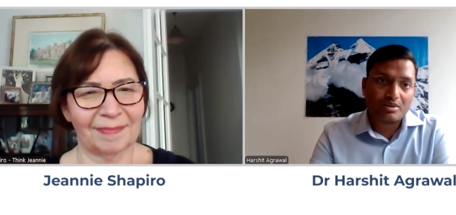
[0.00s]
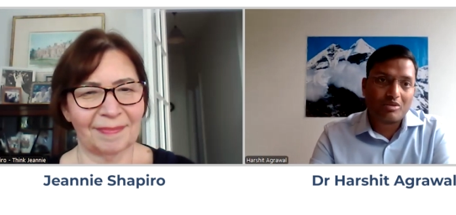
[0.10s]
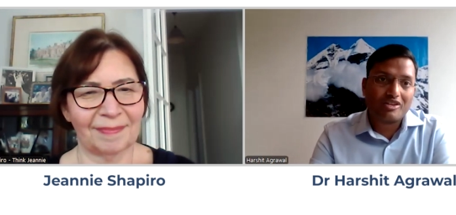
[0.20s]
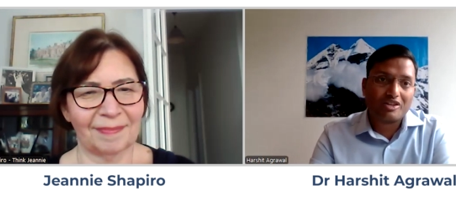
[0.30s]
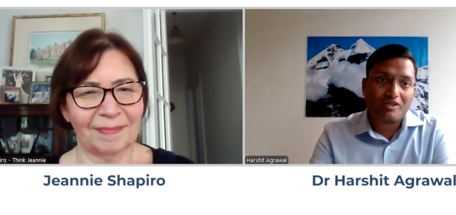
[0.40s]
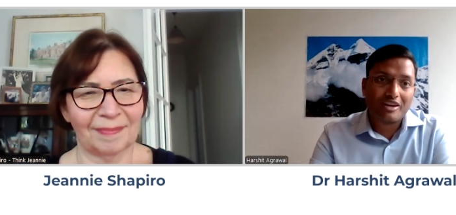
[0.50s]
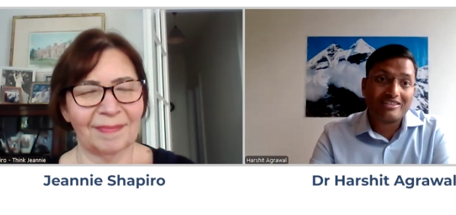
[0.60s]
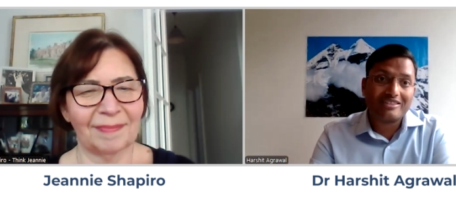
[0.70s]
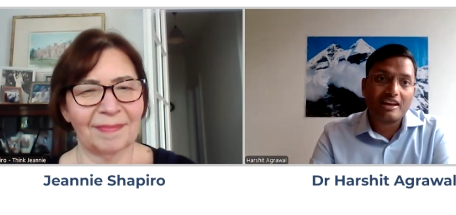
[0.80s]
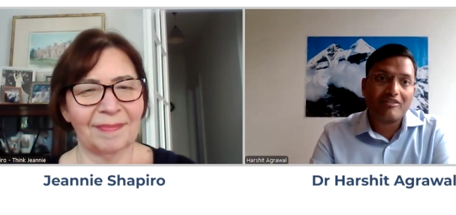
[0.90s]
Speaker 1: some of his
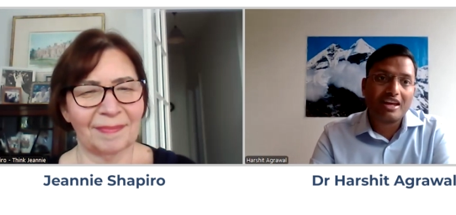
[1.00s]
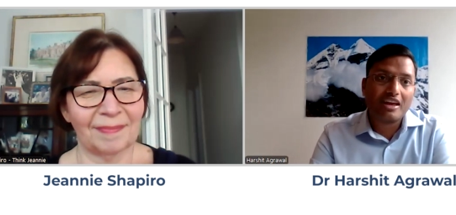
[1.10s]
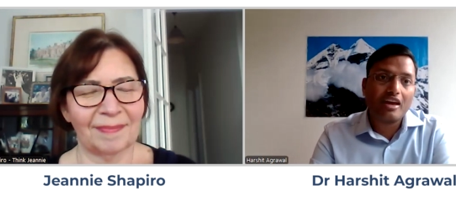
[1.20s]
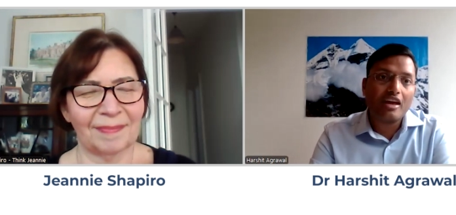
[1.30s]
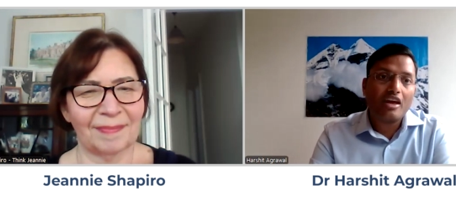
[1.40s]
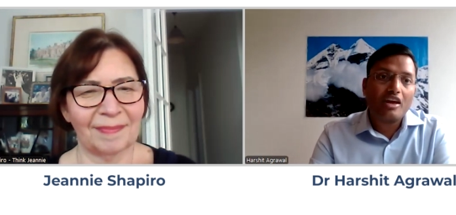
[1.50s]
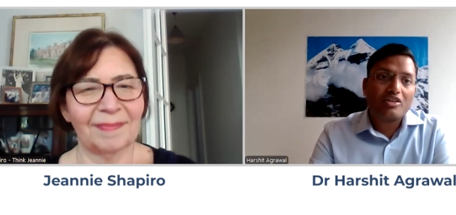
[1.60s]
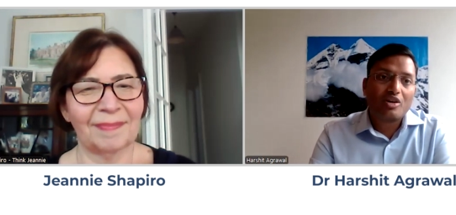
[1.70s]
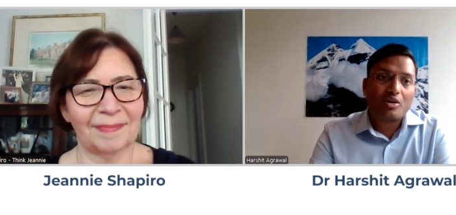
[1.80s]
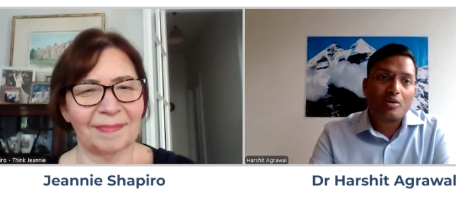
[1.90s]
friends living here,
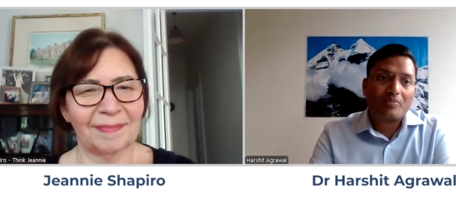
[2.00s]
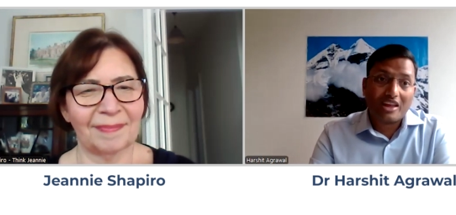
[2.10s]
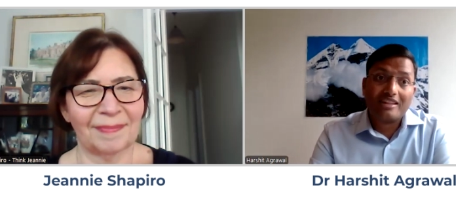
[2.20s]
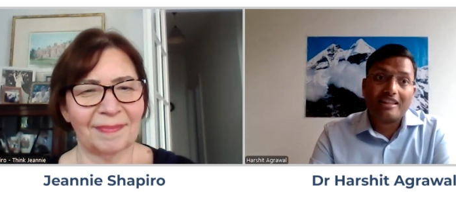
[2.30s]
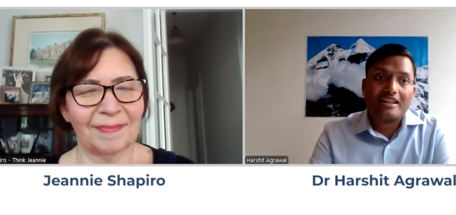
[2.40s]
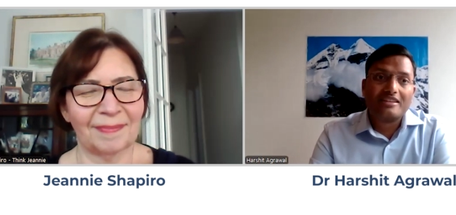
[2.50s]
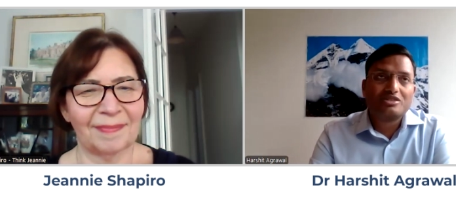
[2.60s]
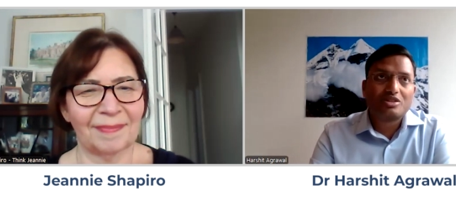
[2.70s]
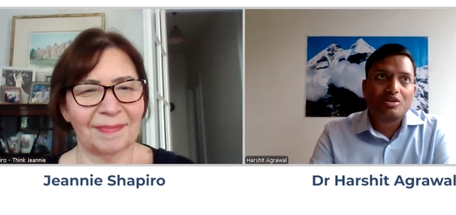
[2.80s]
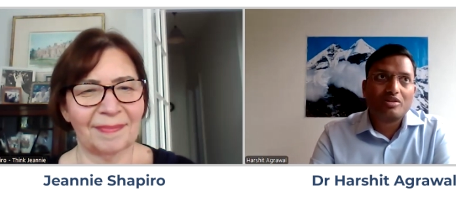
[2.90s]
so in london
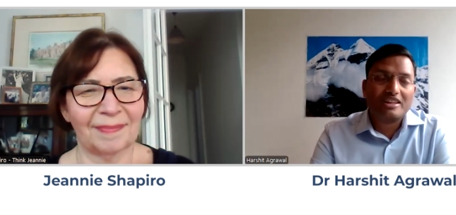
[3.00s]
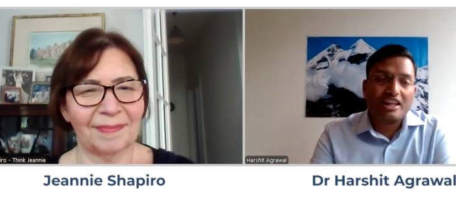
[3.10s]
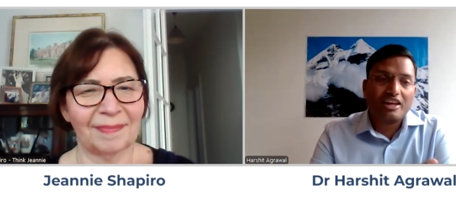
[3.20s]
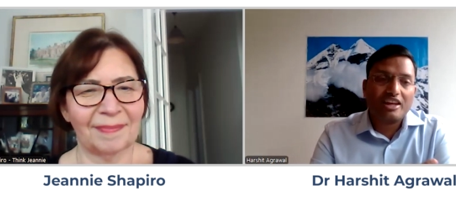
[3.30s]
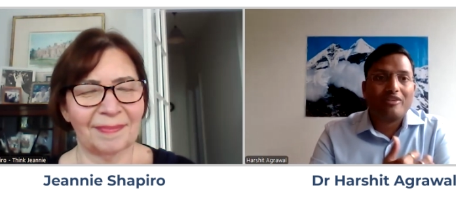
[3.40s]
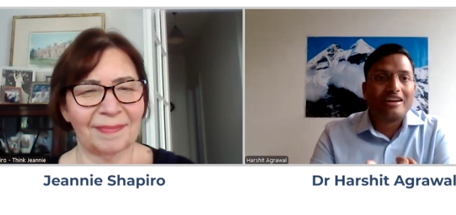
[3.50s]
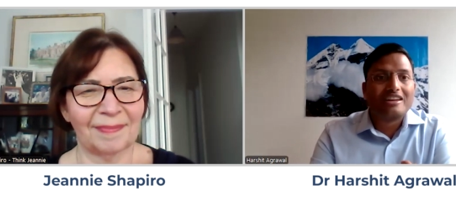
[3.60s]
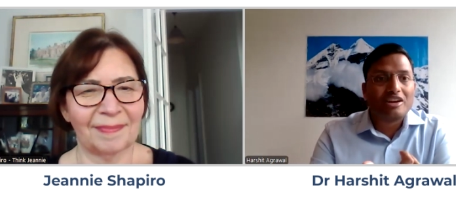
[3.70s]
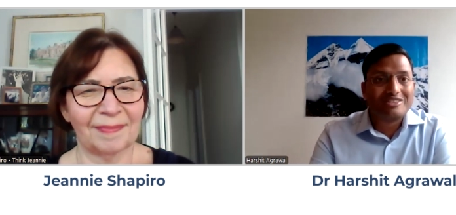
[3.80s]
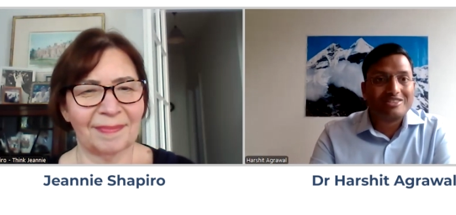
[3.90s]
so they went
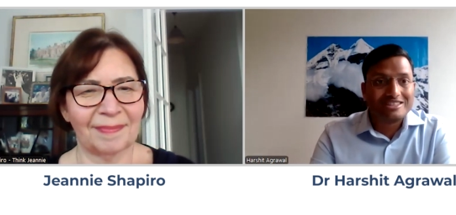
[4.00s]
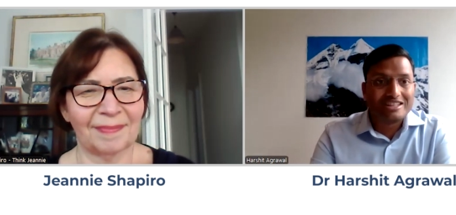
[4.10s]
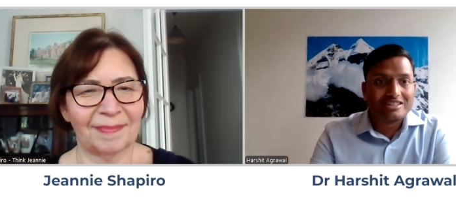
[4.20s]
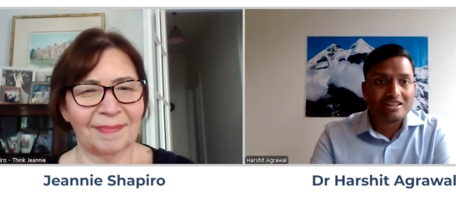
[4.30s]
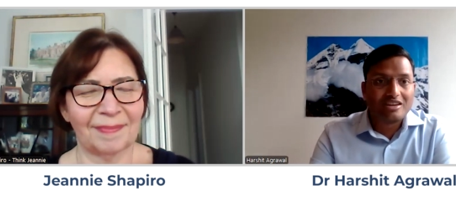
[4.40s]
and visited